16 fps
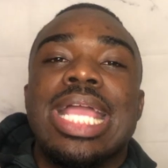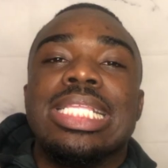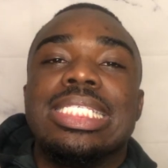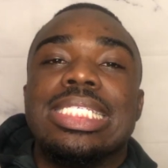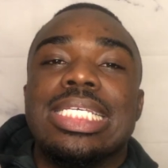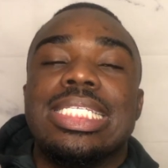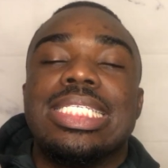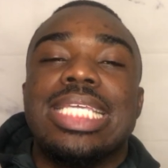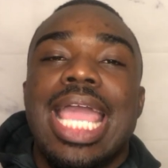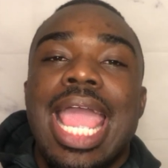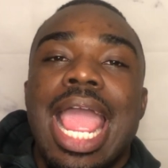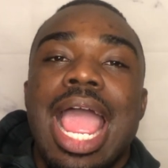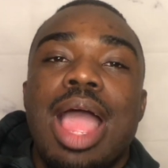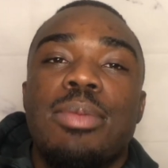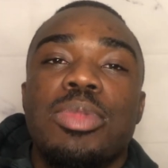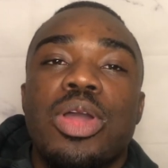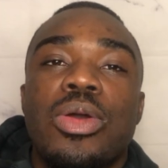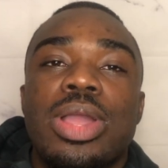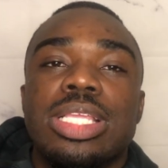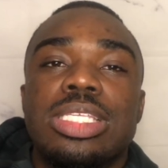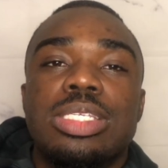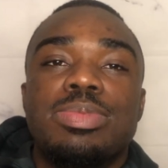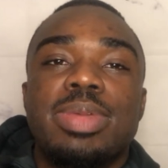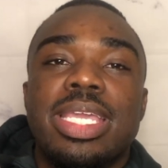And today, I'm going
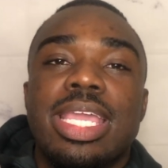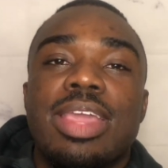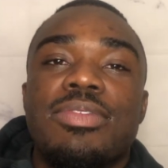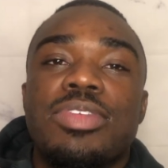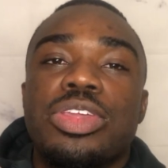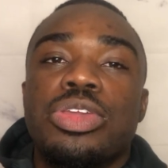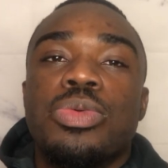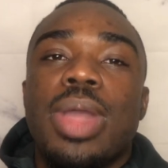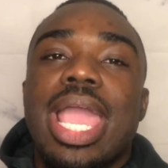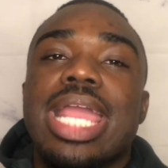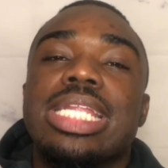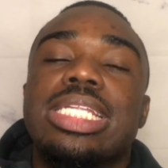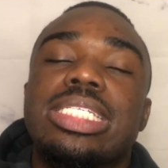to be giving you a